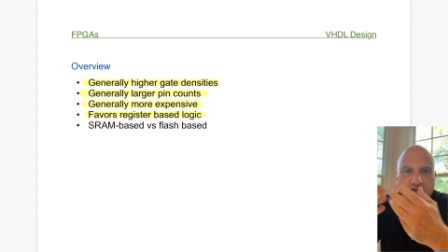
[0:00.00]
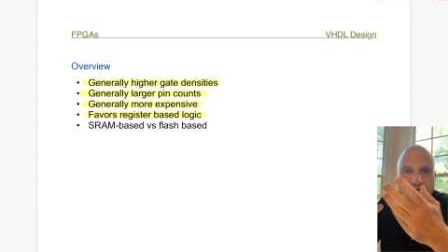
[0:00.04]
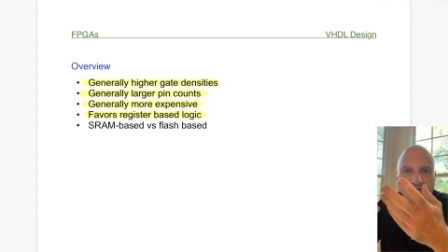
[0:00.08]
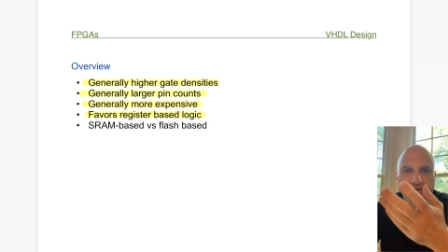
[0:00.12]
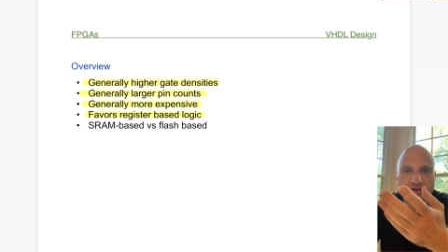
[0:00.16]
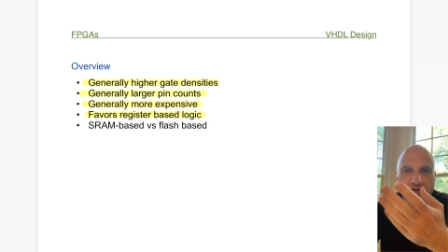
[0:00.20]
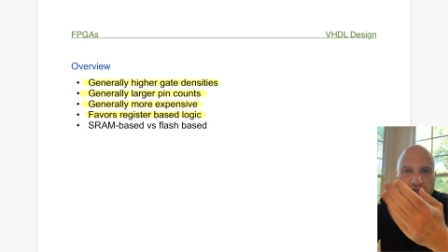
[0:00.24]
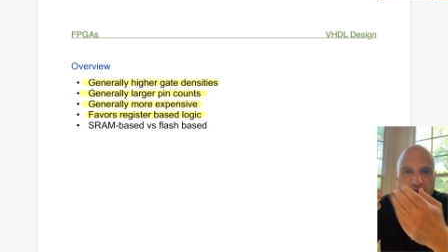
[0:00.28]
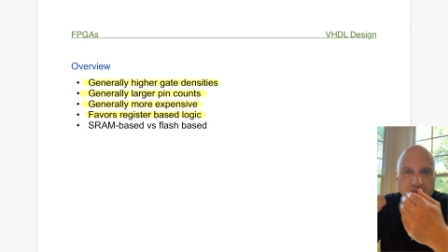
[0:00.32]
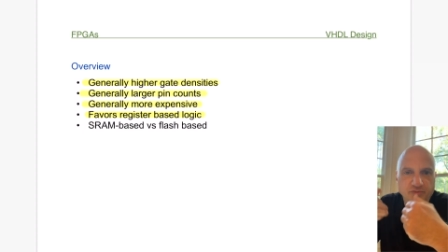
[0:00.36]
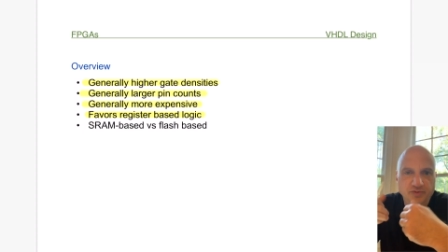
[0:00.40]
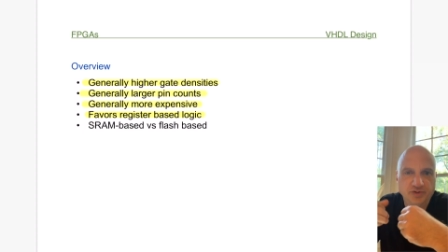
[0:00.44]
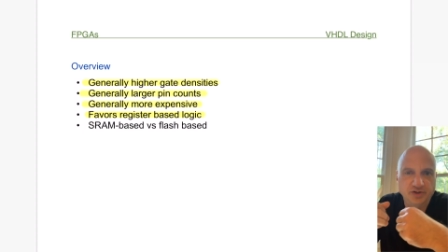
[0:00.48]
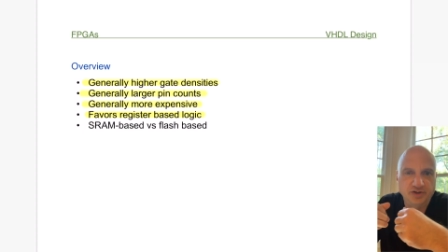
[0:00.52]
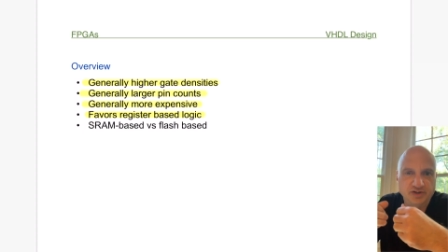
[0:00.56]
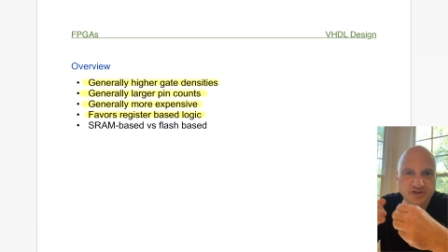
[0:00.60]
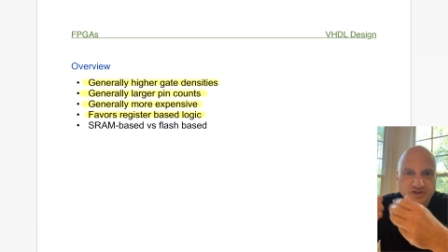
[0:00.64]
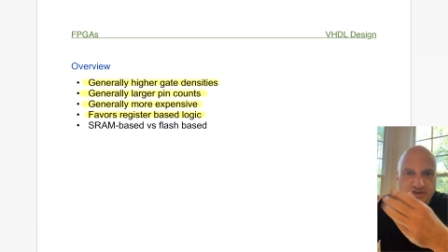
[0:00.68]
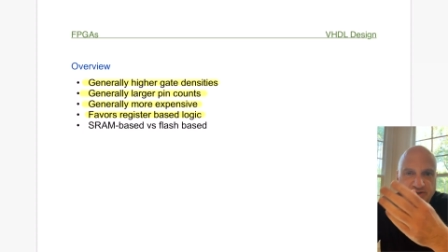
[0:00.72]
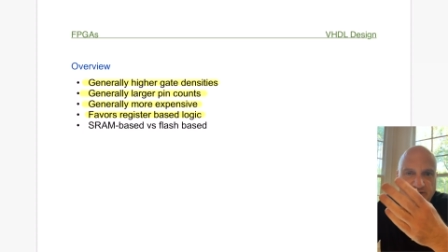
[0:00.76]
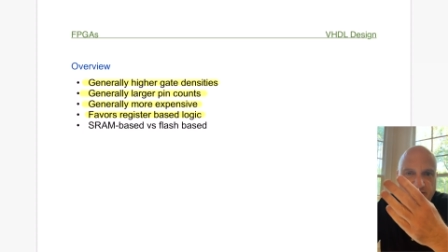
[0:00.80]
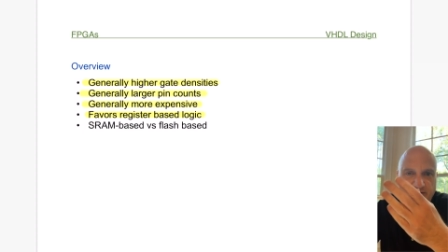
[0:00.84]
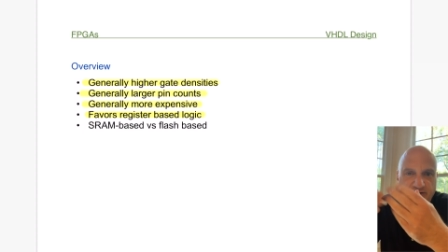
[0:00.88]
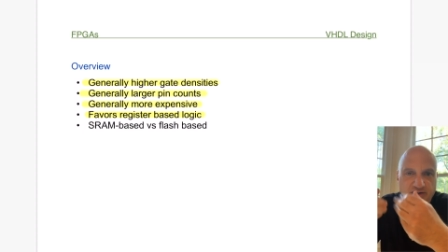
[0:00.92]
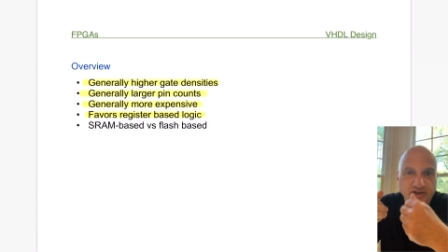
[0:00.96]
load the
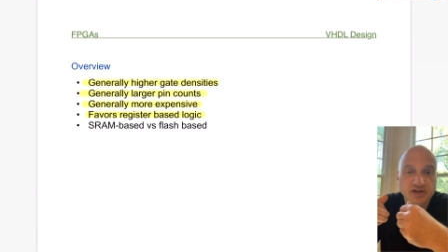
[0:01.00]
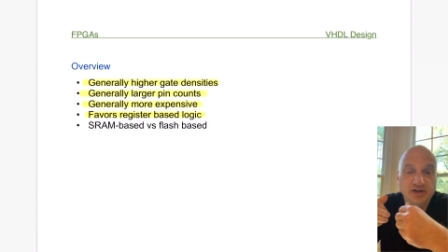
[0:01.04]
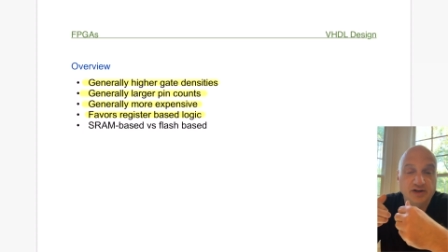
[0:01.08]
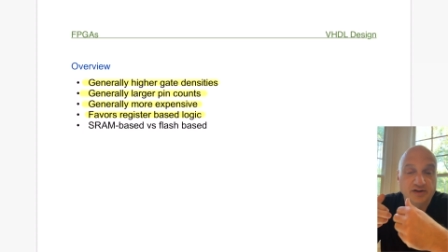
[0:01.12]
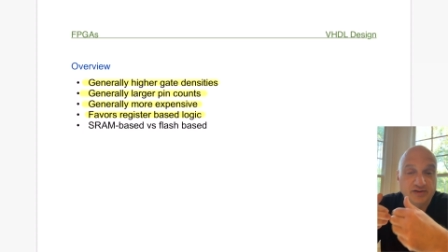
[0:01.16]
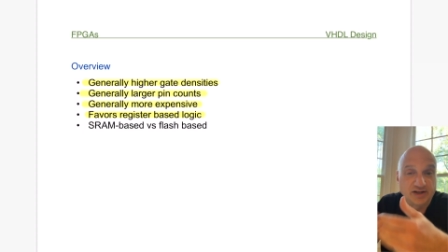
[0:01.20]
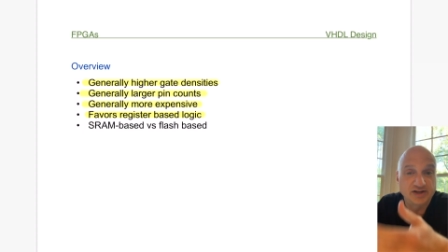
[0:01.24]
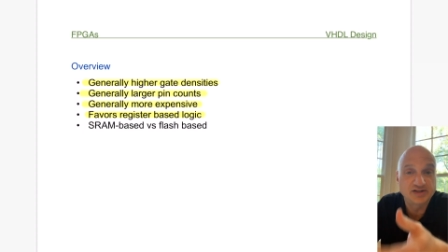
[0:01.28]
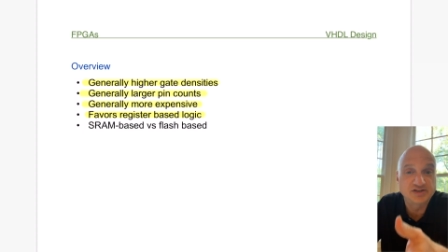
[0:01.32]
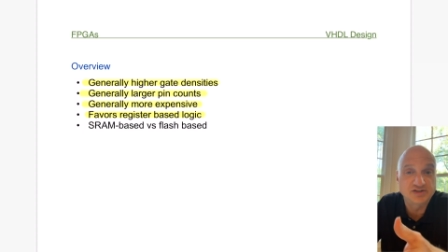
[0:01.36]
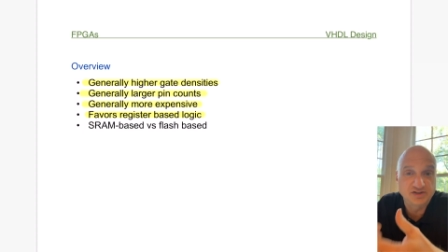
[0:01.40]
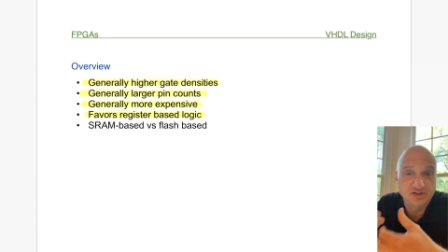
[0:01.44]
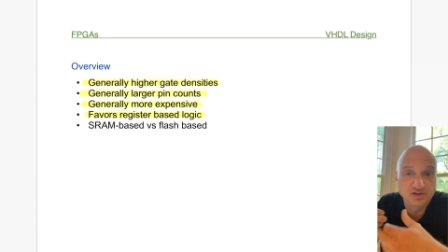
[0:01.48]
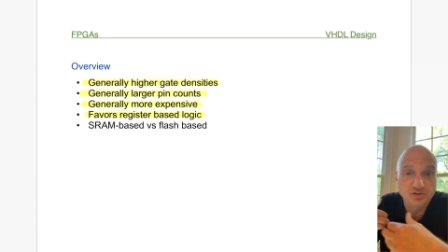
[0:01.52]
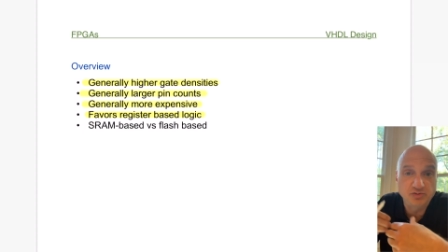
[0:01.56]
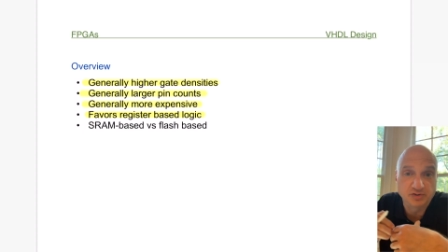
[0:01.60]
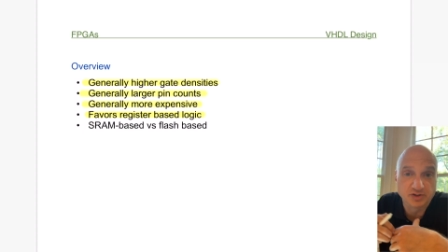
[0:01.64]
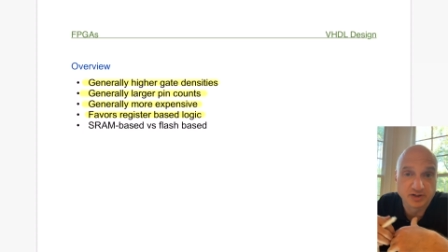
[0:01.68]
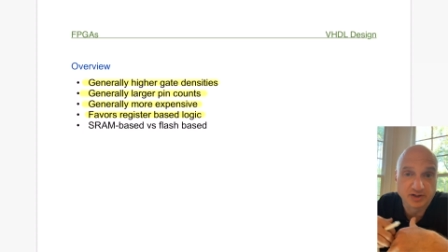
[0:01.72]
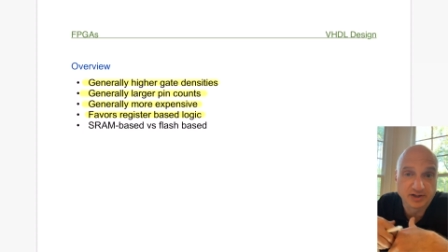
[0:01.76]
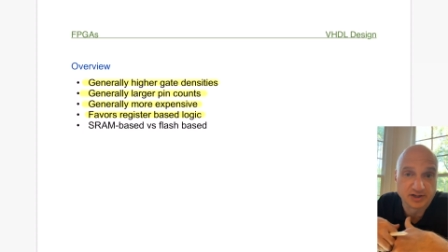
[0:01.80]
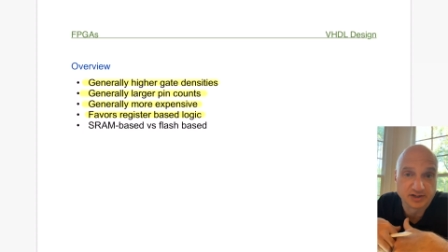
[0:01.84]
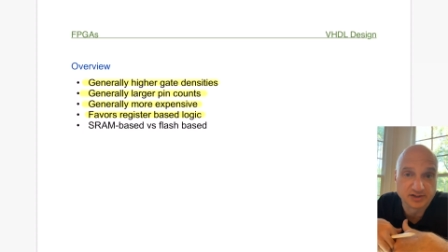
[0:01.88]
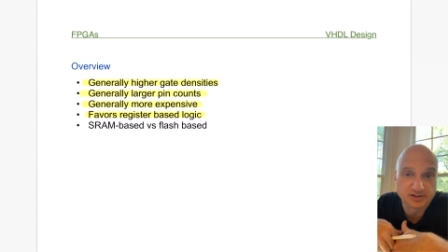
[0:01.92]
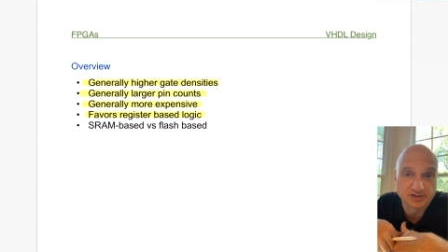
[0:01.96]
design in, and that's still the case